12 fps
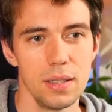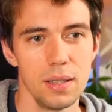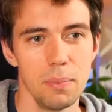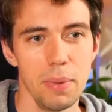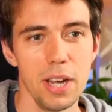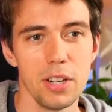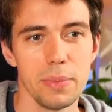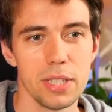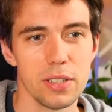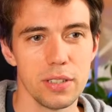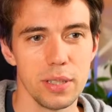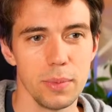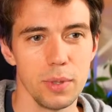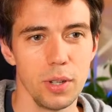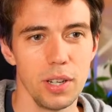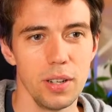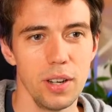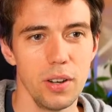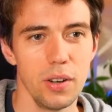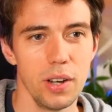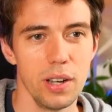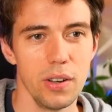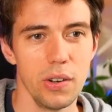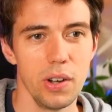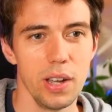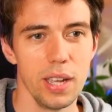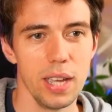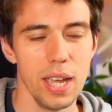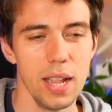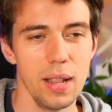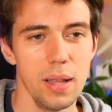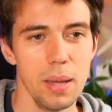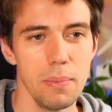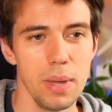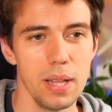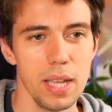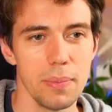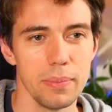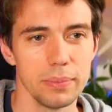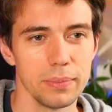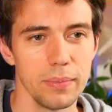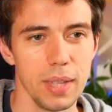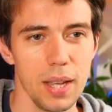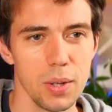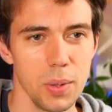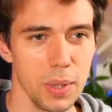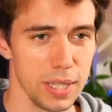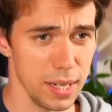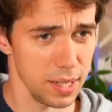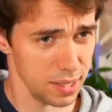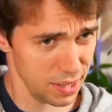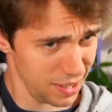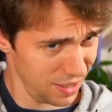Pyramid Scream or a MLM. I don't know what that is.